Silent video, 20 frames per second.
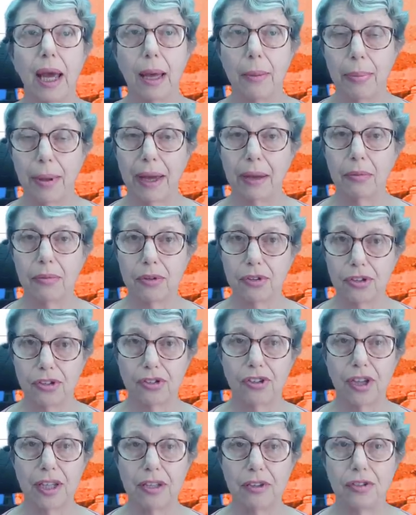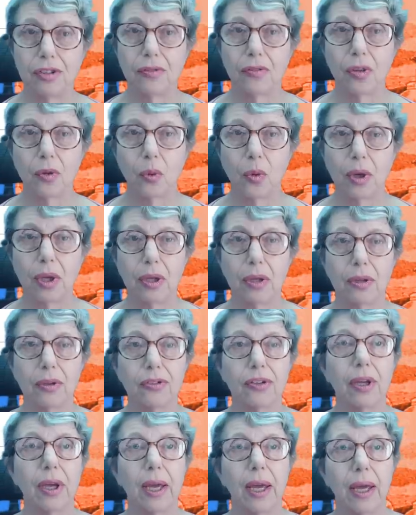about the state of the
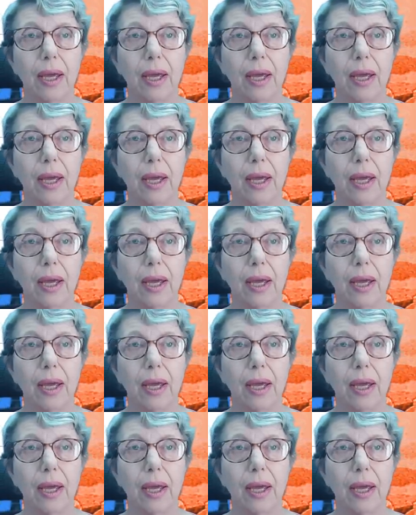world.